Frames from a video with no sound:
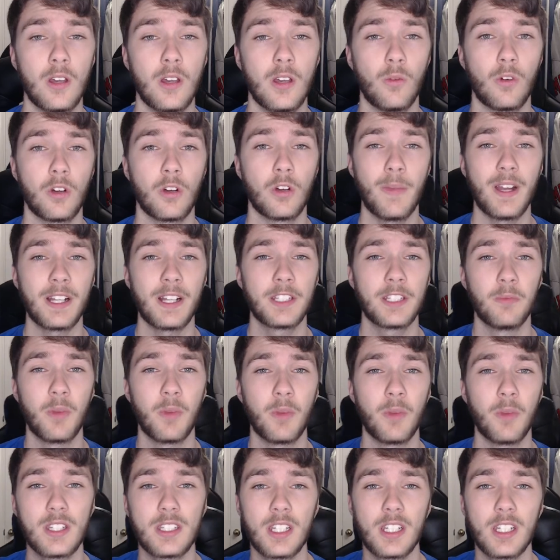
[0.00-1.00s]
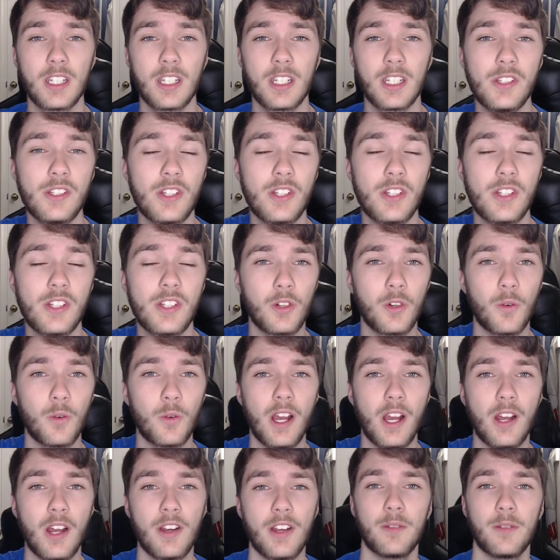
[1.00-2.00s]
Welcome back to Bold Assumptions, Article
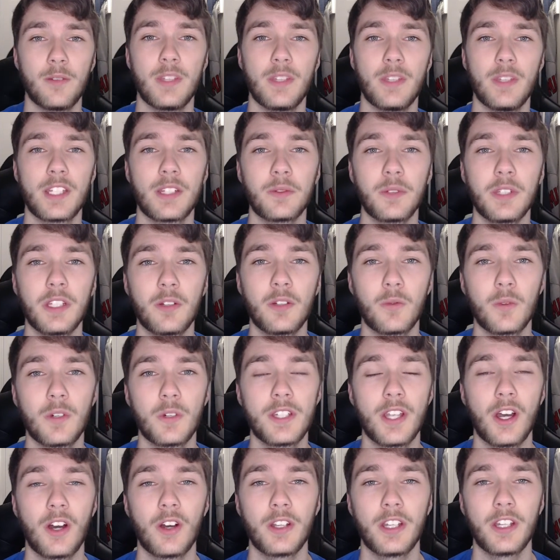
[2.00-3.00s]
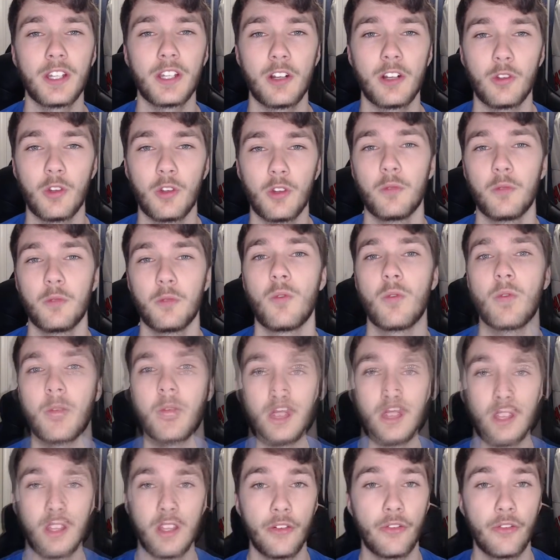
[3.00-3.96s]
Roundup. This week we're talking global warming.